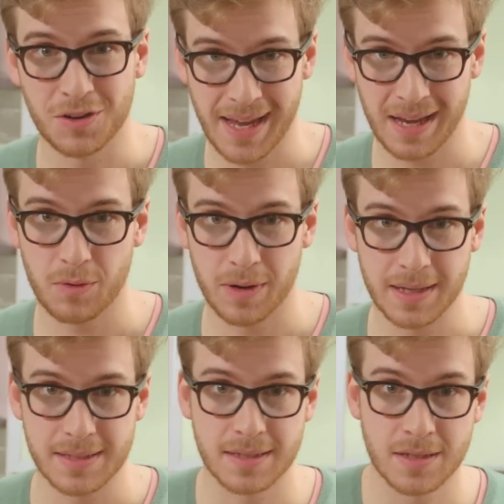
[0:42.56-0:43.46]
your egg
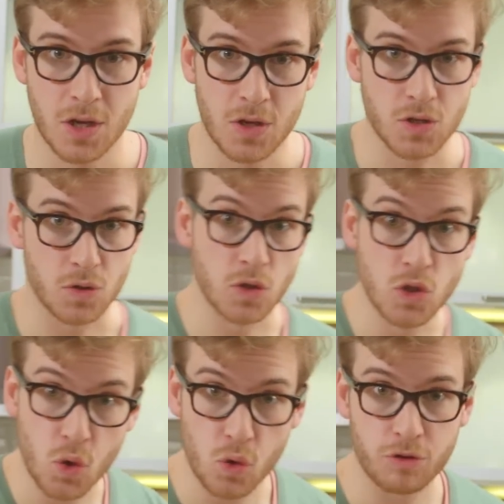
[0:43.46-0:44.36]
whites. So
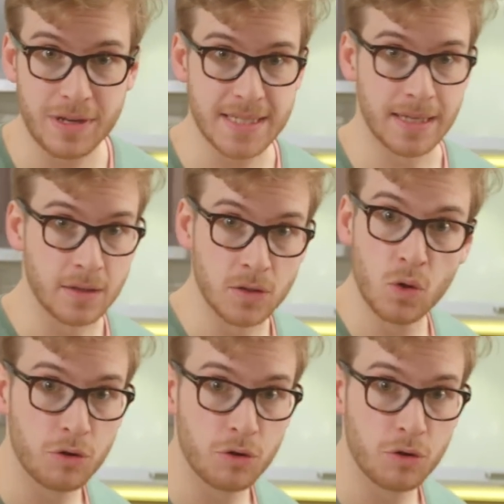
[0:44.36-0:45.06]
no greasing